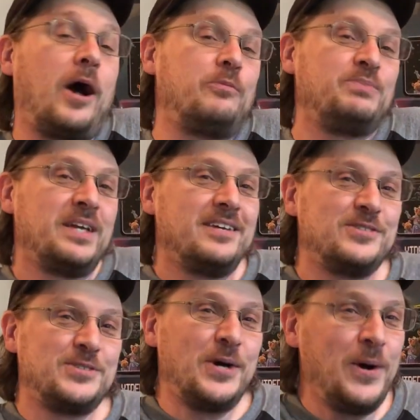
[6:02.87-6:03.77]
out.
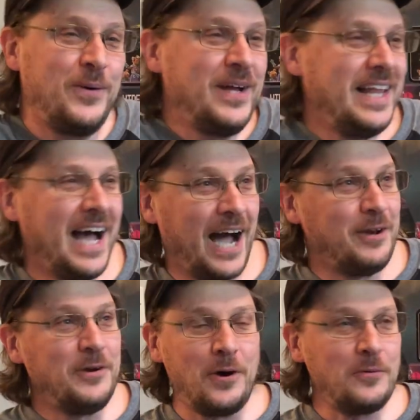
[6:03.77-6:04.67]
So I
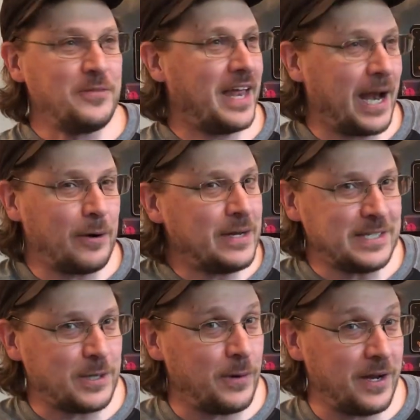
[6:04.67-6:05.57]
don't know that
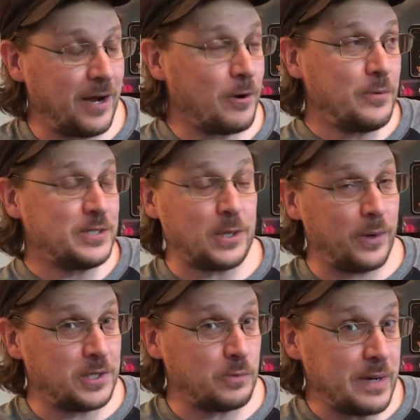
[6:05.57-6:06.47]
Arrow is
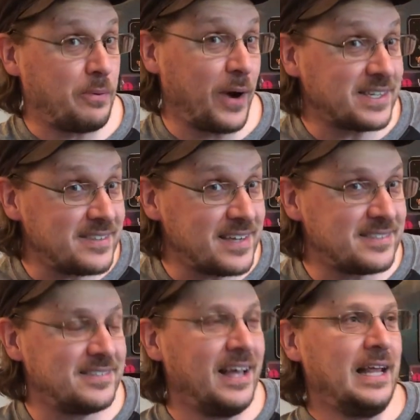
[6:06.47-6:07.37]
going to repress
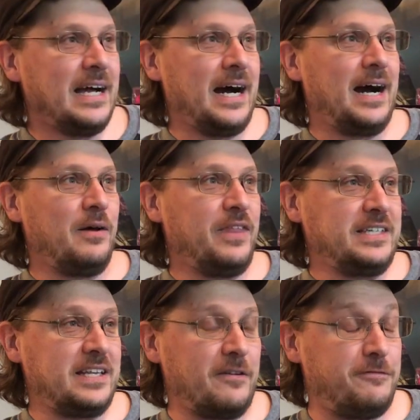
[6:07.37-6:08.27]
this. They
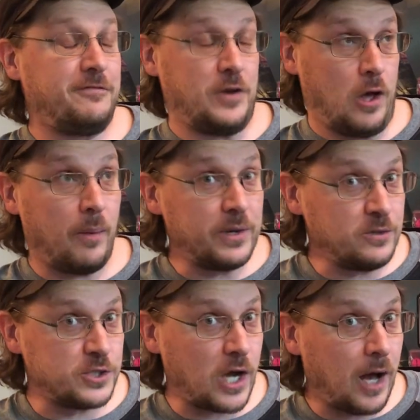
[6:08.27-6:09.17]
did a
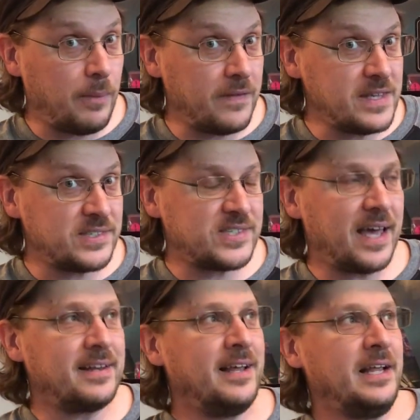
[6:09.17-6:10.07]
phenomenal job on this
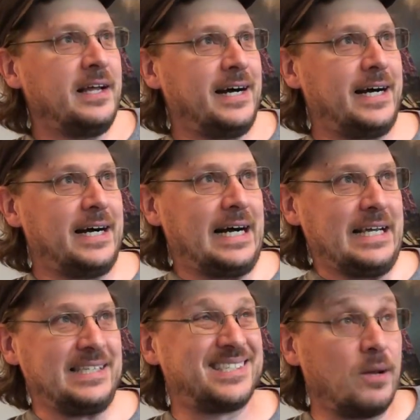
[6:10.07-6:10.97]
set.
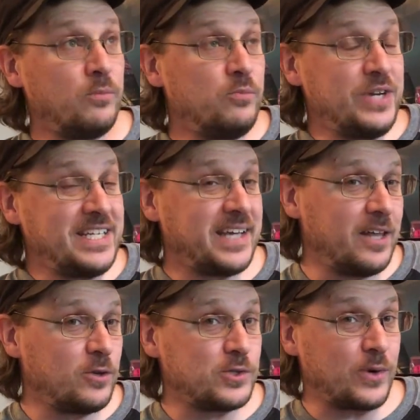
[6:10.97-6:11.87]
Some
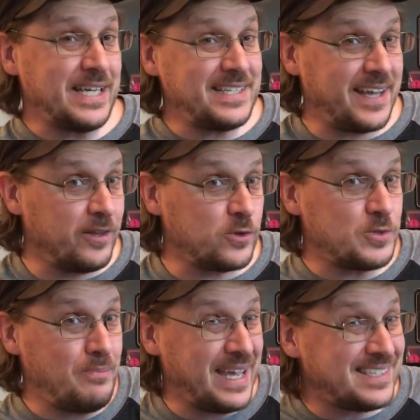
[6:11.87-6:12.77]
retailers or
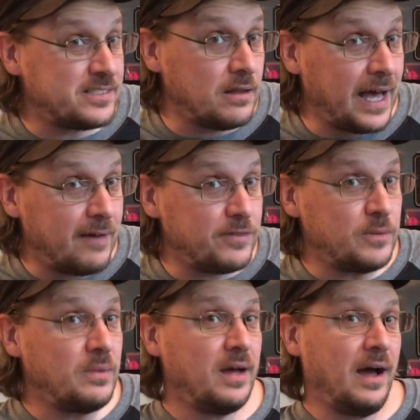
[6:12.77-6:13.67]
e-tailers may still have
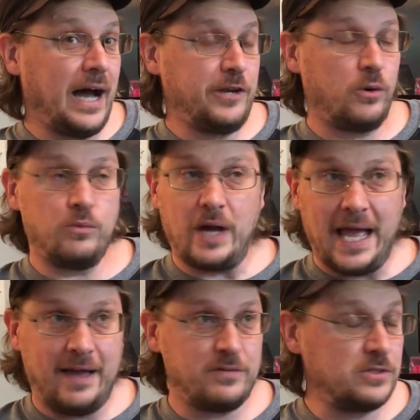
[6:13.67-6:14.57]
them. I
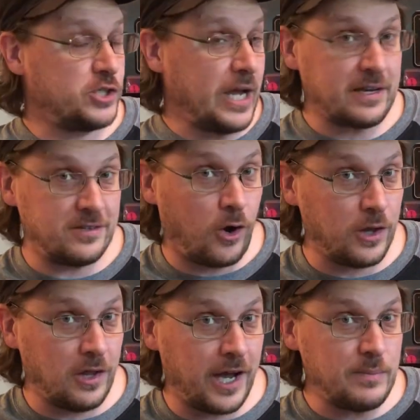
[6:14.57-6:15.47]
haven't checked
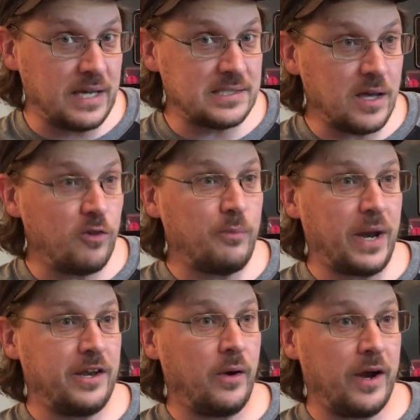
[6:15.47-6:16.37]
online myself, but
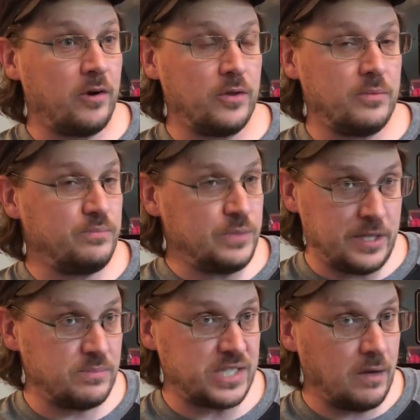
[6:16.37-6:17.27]
I know Arrow
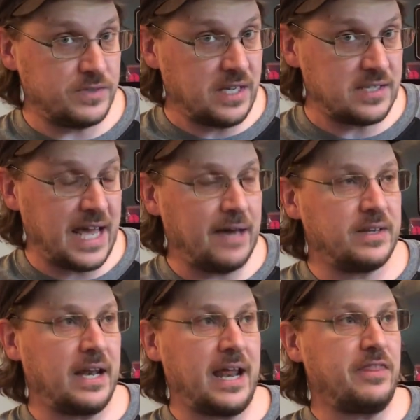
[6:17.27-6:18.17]
themselves doesn't have
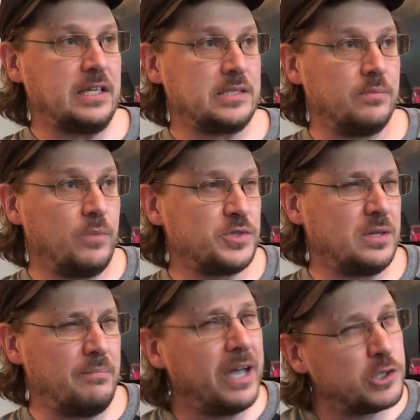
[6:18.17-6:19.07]
it, and I think most of
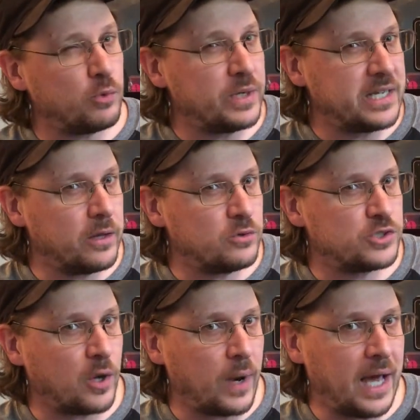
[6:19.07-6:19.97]
the major retailers
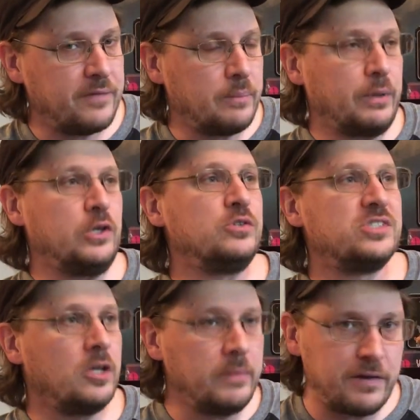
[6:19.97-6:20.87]
don't have it. But you
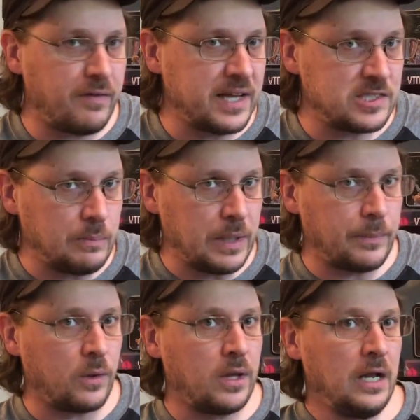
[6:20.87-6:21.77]
still may find some
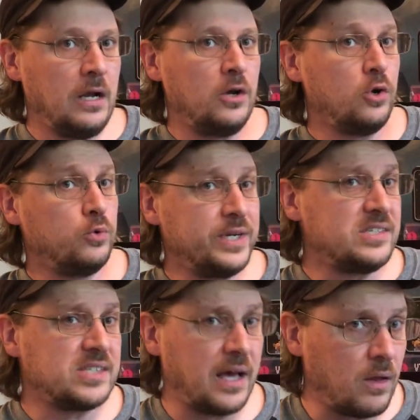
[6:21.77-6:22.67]
people who
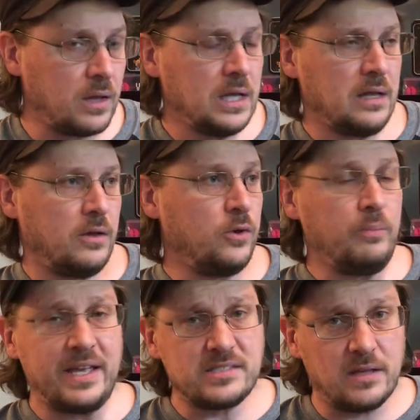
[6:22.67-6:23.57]
resell who
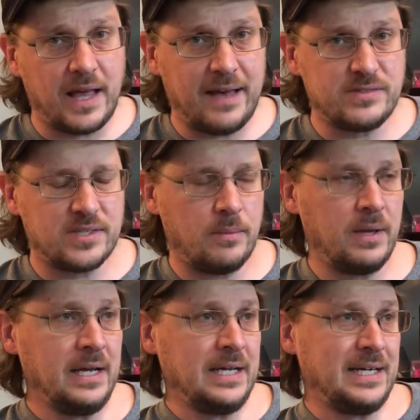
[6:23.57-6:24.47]
may still have some.
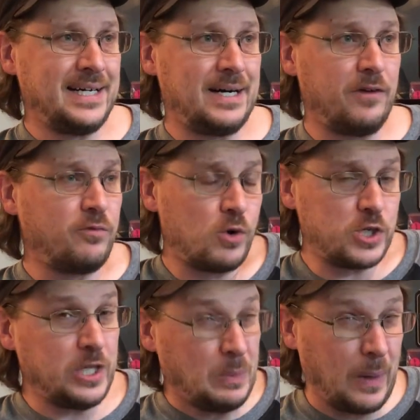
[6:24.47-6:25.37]

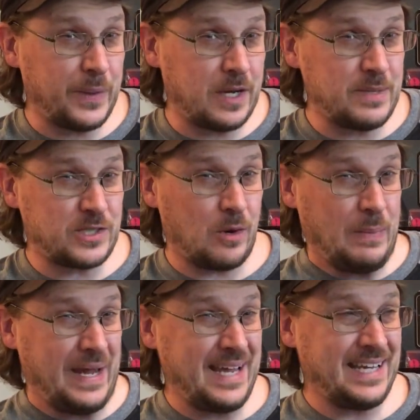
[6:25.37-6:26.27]
Unfortunately, you're probably going to start
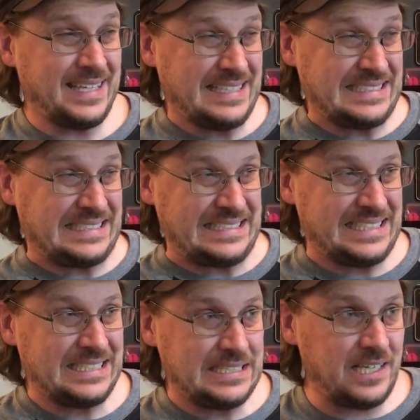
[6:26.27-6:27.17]
paying
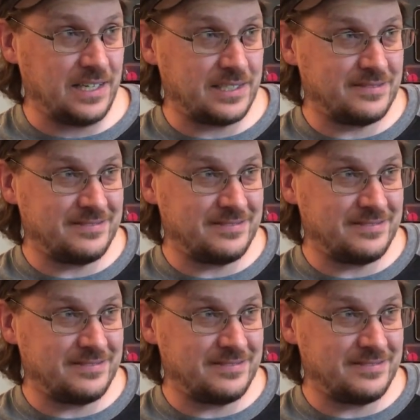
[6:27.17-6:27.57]
a